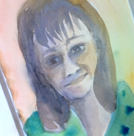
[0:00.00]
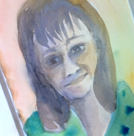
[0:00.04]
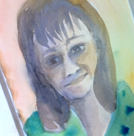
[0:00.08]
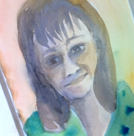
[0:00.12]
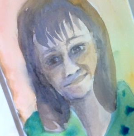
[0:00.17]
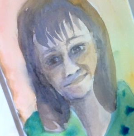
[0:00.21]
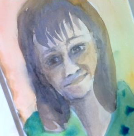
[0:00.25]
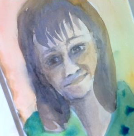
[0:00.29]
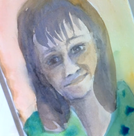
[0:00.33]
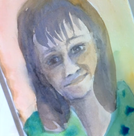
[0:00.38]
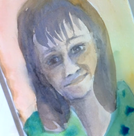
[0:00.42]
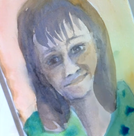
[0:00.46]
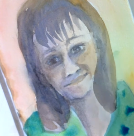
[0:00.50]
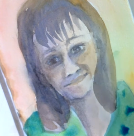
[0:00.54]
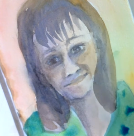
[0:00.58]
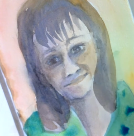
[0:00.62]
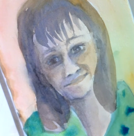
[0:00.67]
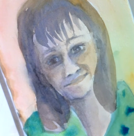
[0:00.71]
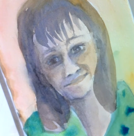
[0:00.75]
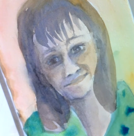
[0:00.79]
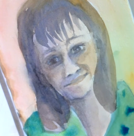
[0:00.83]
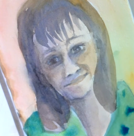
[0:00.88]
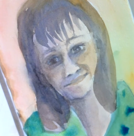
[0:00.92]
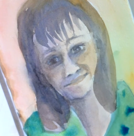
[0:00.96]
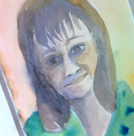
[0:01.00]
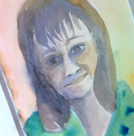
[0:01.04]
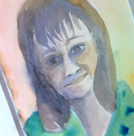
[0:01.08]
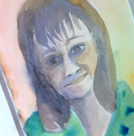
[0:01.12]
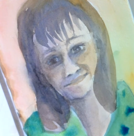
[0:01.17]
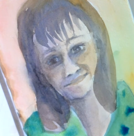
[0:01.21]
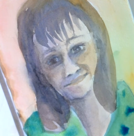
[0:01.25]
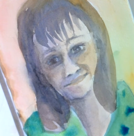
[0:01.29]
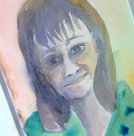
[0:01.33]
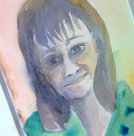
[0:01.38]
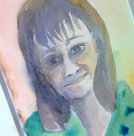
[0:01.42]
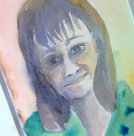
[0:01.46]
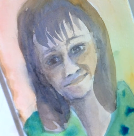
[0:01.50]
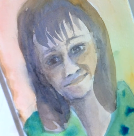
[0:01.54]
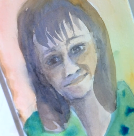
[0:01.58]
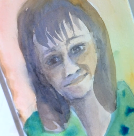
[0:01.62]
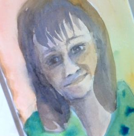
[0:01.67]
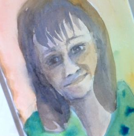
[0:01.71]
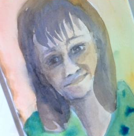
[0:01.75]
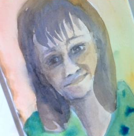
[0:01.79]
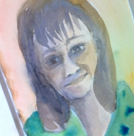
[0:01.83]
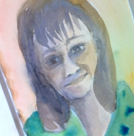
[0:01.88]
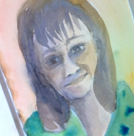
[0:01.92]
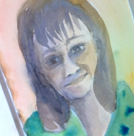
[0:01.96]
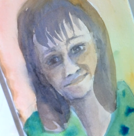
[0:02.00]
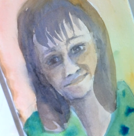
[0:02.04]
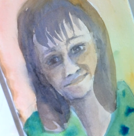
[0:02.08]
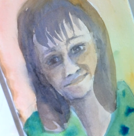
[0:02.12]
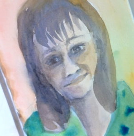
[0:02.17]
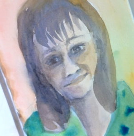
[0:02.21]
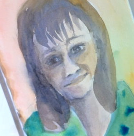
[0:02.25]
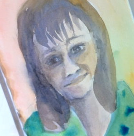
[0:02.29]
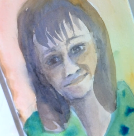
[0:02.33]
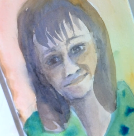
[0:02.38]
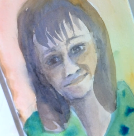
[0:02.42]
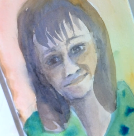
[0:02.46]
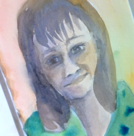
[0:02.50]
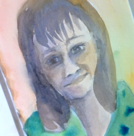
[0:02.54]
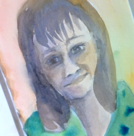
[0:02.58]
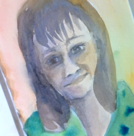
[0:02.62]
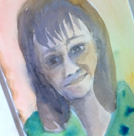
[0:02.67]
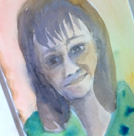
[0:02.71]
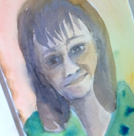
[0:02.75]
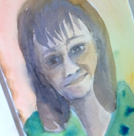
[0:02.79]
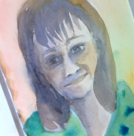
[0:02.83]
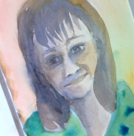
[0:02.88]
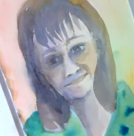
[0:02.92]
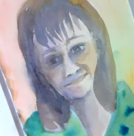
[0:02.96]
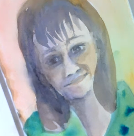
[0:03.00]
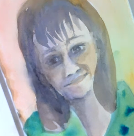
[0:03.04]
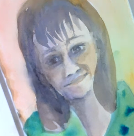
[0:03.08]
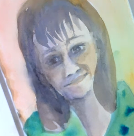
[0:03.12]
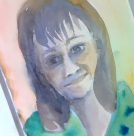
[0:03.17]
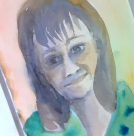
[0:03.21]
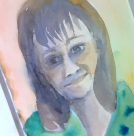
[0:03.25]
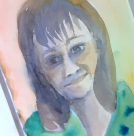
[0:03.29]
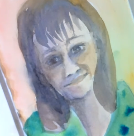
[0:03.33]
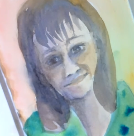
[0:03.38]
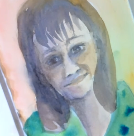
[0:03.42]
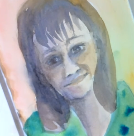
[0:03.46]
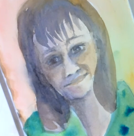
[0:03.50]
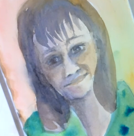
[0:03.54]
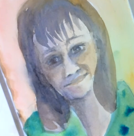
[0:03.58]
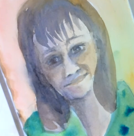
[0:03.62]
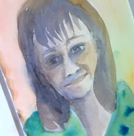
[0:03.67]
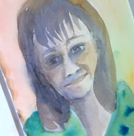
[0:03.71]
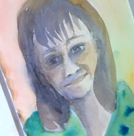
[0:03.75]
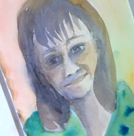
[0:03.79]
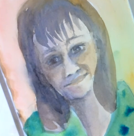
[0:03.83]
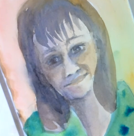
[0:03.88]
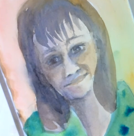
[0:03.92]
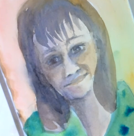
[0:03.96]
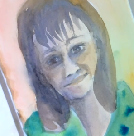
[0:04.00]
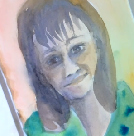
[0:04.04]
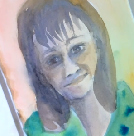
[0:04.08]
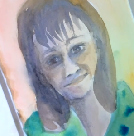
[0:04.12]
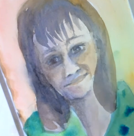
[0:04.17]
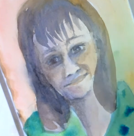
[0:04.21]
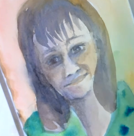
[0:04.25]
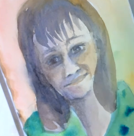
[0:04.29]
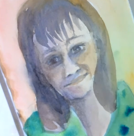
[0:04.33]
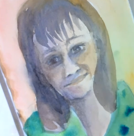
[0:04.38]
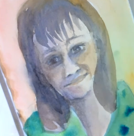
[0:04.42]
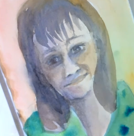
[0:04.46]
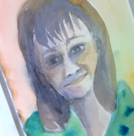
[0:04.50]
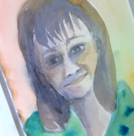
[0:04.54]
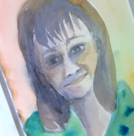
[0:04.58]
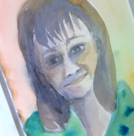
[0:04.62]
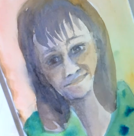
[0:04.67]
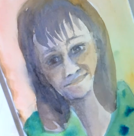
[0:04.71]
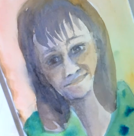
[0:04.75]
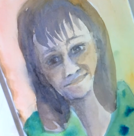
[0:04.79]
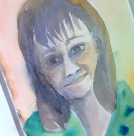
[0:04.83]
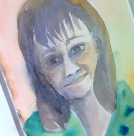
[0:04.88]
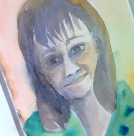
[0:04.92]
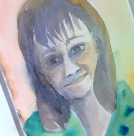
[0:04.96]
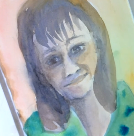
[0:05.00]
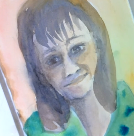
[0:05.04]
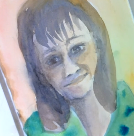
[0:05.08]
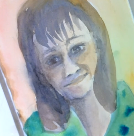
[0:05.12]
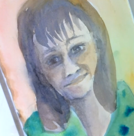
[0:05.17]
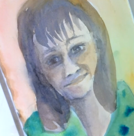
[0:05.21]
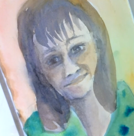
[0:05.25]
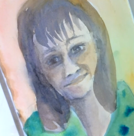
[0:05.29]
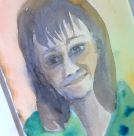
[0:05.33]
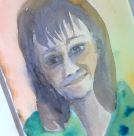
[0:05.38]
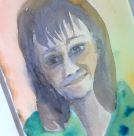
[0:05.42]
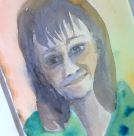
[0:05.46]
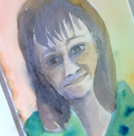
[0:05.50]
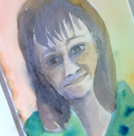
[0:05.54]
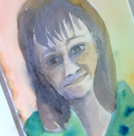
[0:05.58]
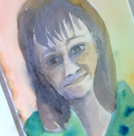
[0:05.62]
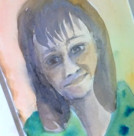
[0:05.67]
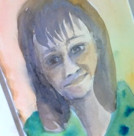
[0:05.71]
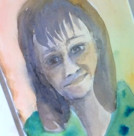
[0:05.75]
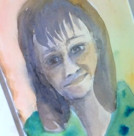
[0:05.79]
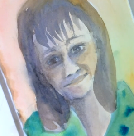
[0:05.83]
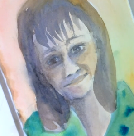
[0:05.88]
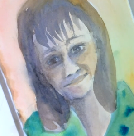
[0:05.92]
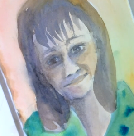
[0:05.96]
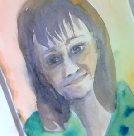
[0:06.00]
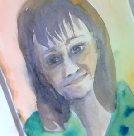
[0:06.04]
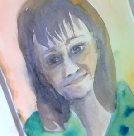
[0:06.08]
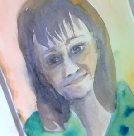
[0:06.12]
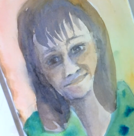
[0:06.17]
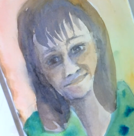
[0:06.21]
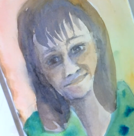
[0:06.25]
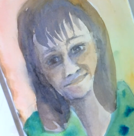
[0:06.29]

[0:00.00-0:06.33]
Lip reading: Nobody speaks.